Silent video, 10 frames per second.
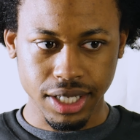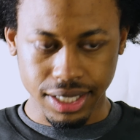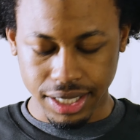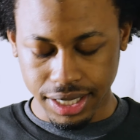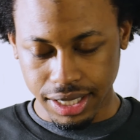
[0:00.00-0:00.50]

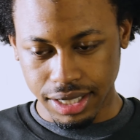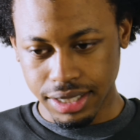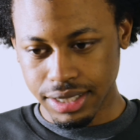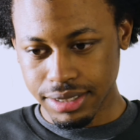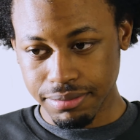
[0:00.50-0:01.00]
yeah,
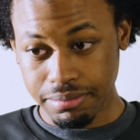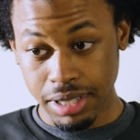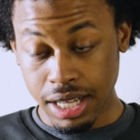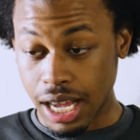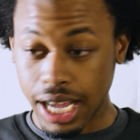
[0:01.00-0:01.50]
uh,
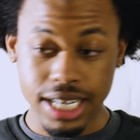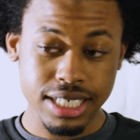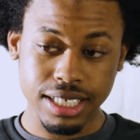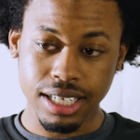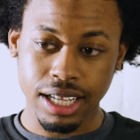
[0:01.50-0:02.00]
I
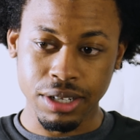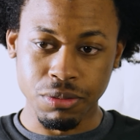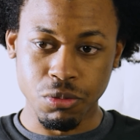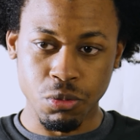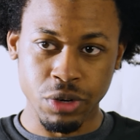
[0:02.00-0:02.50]
actually like
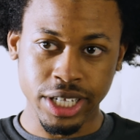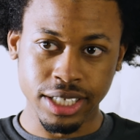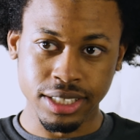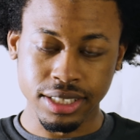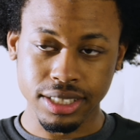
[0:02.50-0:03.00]

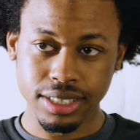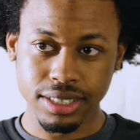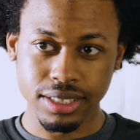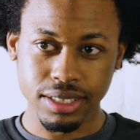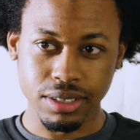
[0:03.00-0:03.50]
when
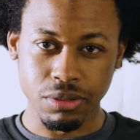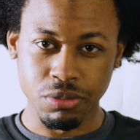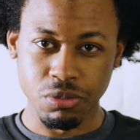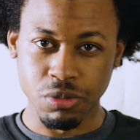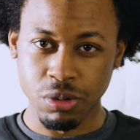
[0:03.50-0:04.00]

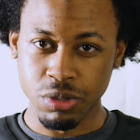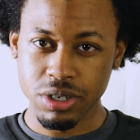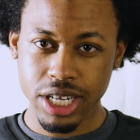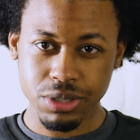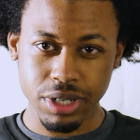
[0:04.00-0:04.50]
when we
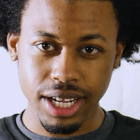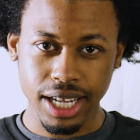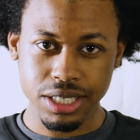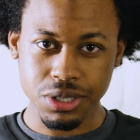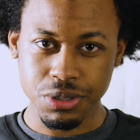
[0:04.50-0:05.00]
graduated
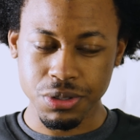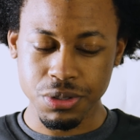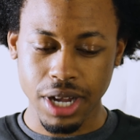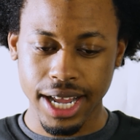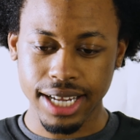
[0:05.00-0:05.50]
high
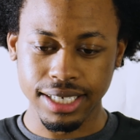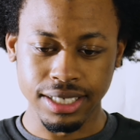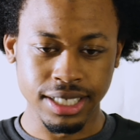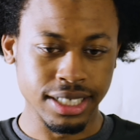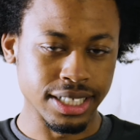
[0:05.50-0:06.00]
school, I
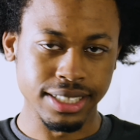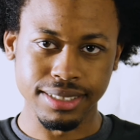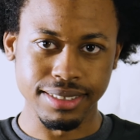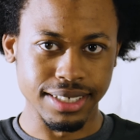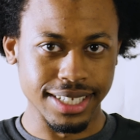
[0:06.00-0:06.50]
literally
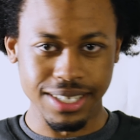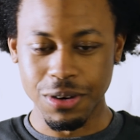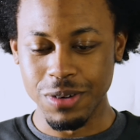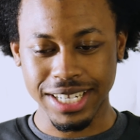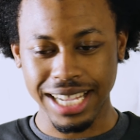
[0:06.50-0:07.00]
didn't
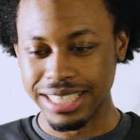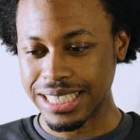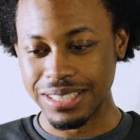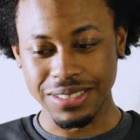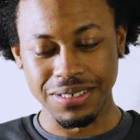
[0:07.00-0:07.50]
know what college
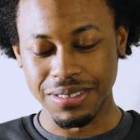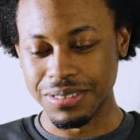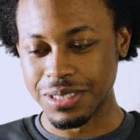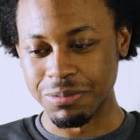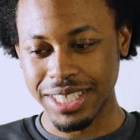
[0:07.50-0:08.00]
I was gonna go
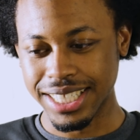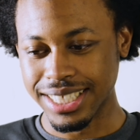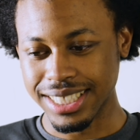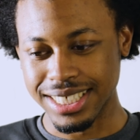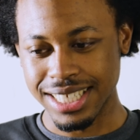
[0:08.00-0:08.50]
to,
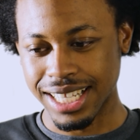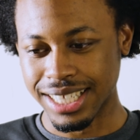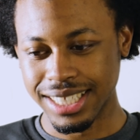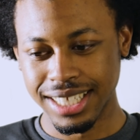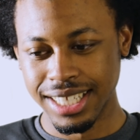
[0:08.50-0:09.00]
man. Cause yeah.
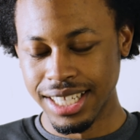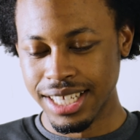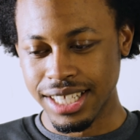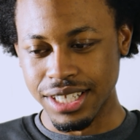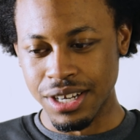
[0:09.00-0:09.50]
like,
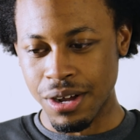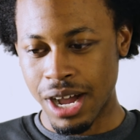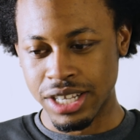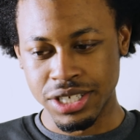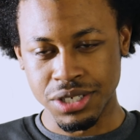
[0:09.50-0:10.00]
you know,
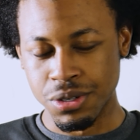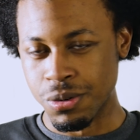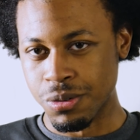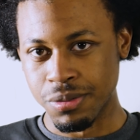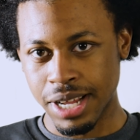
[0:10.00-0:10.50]
I just
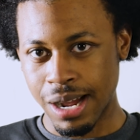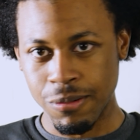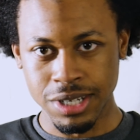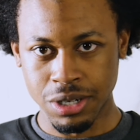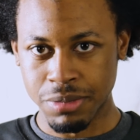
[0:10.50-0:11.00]
knew that I
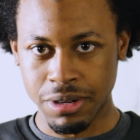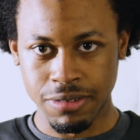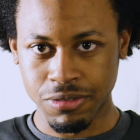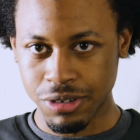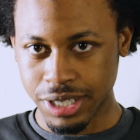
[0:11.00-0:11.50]
wasn't gonna be able to
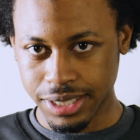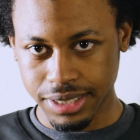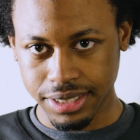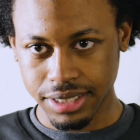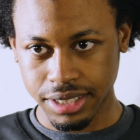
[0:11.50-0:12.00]
afford it,
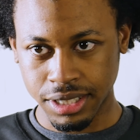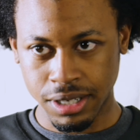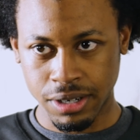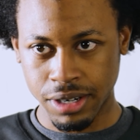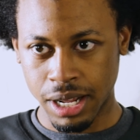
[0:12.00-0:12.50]
you
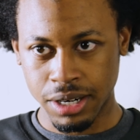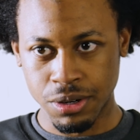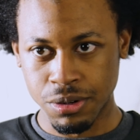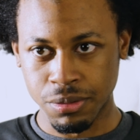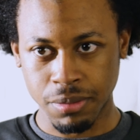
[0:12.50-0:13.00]
know. And I
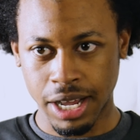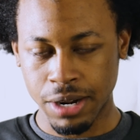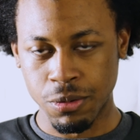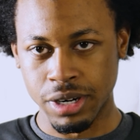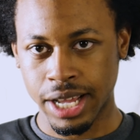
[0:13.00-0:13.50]
know I
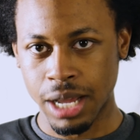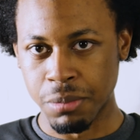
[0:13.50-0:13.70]
didn't want to have